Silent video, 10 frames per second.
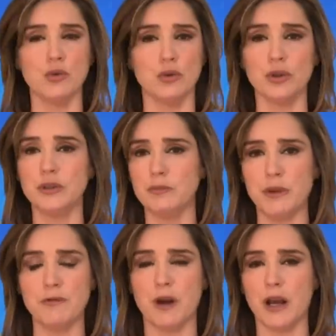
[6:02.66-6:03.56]
who couldn't
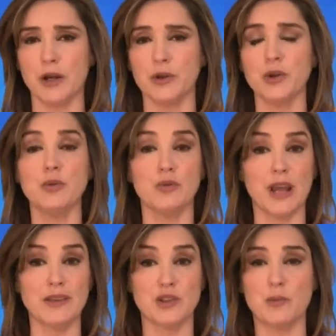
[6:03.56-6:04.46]
be fired, who
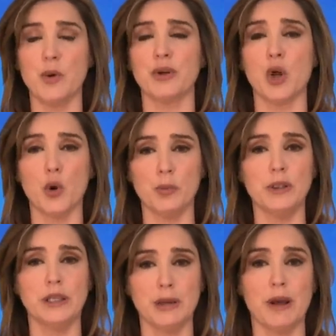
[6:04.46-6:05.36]
has spoken
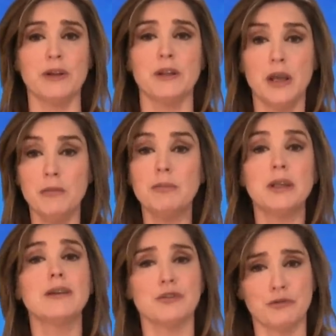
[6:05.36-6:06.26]
openly about it
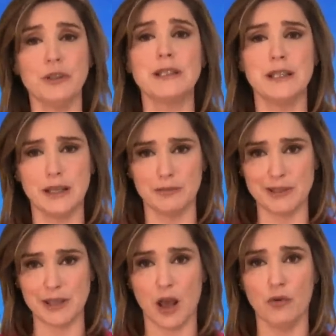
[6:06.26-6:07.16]
being conflicted
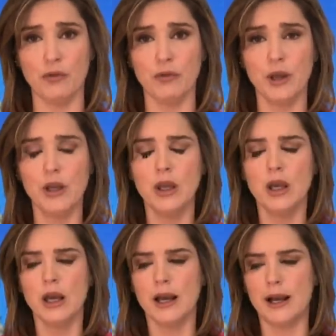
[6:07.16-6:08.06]
himself,
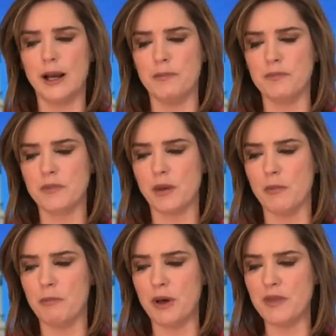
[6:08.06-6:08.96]

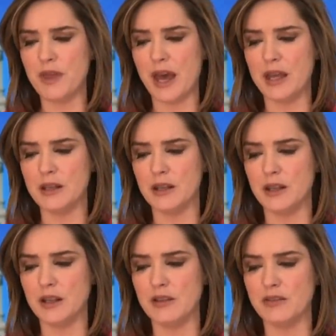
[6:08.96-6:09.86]
but that
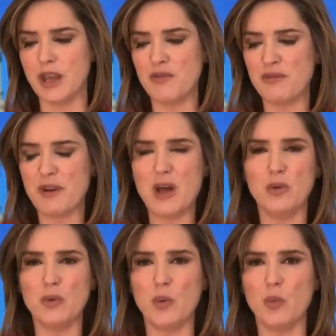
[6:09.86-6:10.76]
they
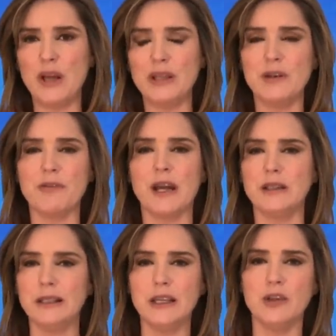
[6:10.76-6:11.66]
felt, well, if
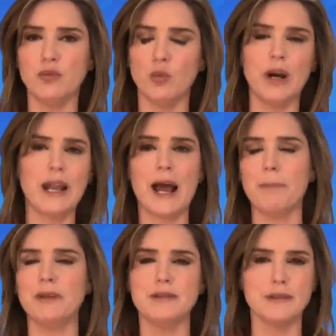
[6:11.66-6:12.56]
I leave, what
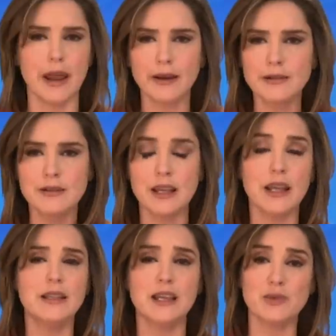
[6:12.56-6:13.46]
happens next?
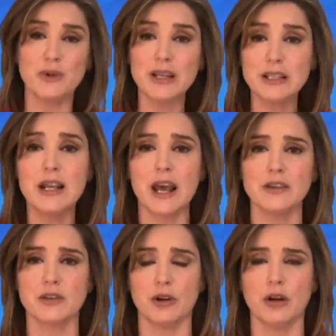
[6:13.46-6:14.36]
And that's why I did
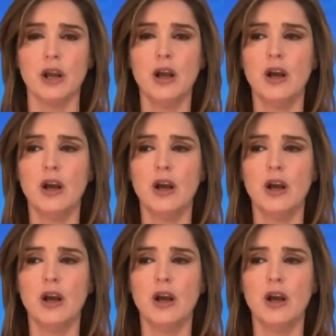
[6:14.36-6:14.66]
ask her,